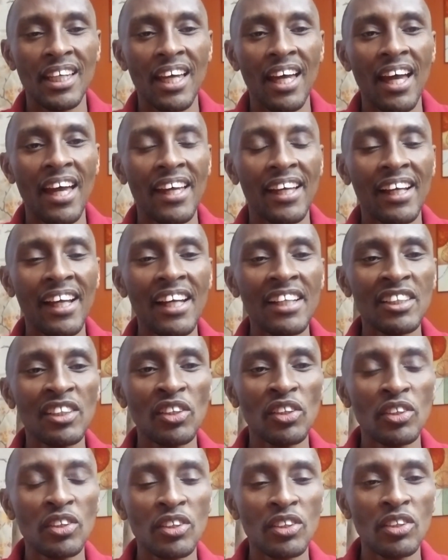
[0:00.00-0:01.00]
I can't
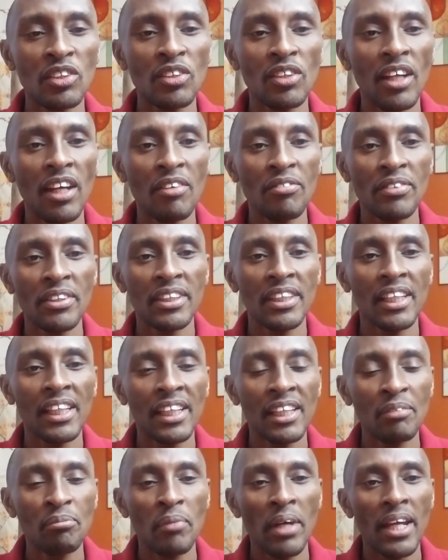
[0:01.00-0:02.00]
control everything
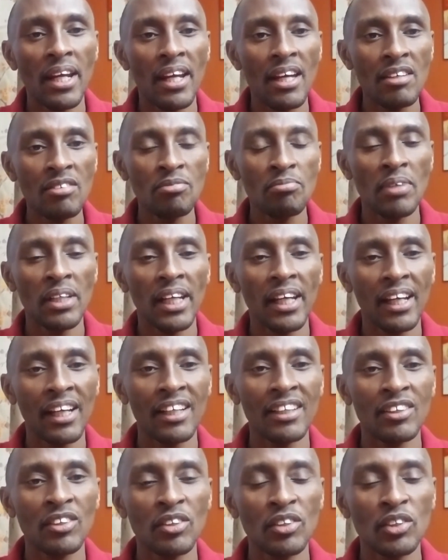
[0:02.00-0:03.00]
in my life, but I
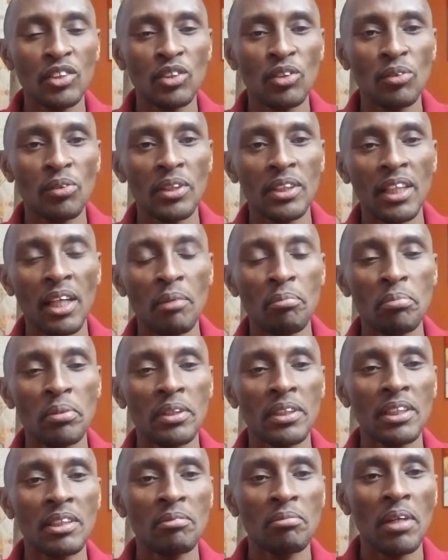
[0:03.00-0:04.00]
can control what I
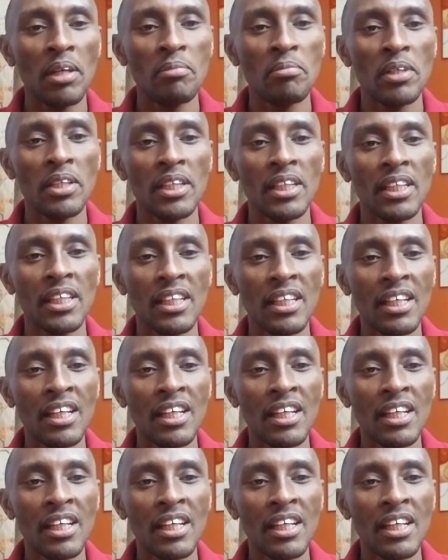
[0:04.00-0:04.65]
put in my body.